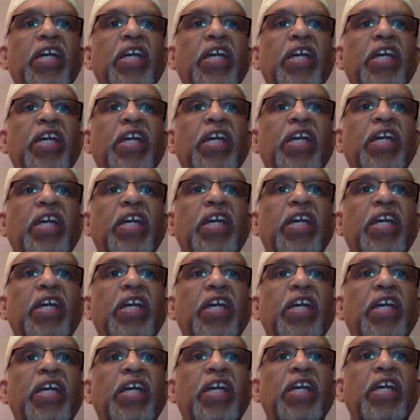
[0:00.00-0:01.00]

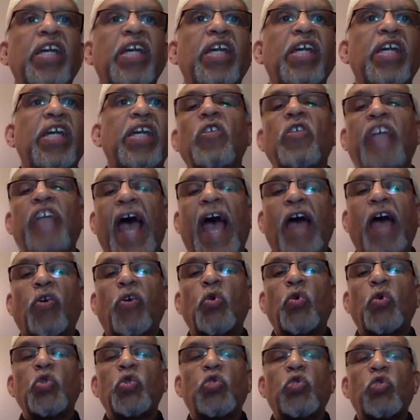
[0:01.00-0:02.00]
poverty that
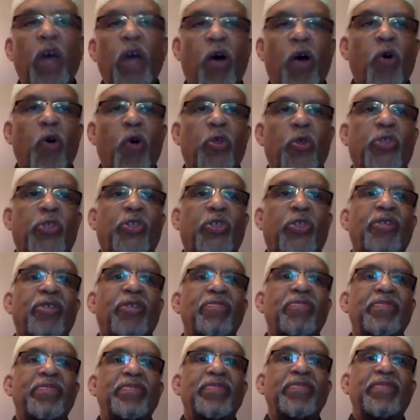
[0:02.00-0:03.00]
overshadows
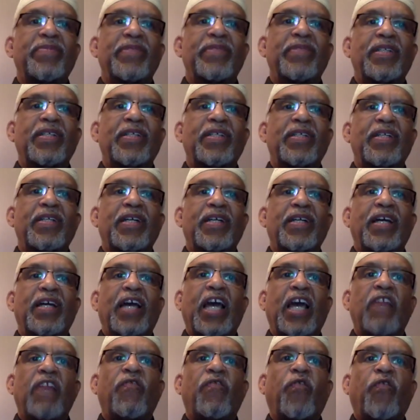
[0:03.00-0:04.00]
wealth.
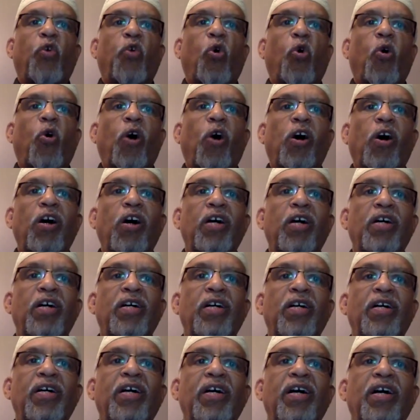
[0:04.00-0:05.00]
And four,
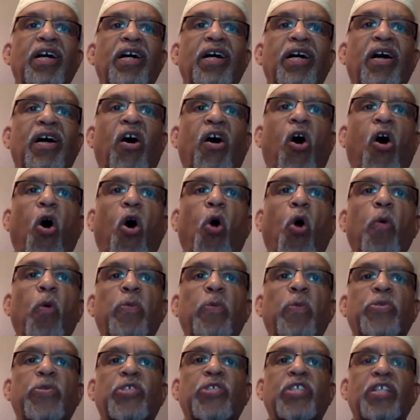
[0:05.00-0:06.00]

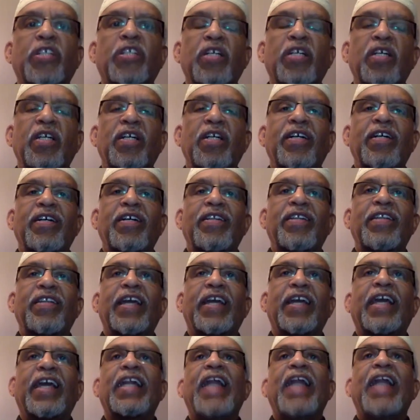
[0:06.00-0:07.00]
hopes
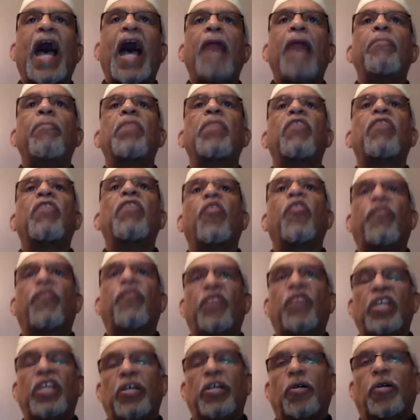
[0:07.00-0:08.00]
that cannot be
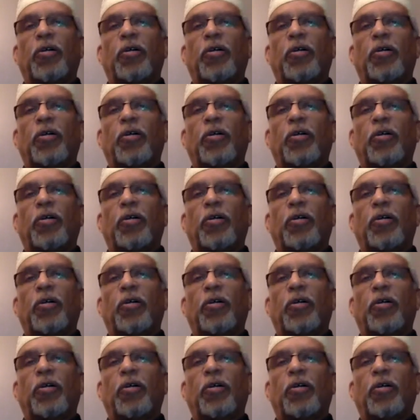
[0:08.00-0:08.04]
fulfilled.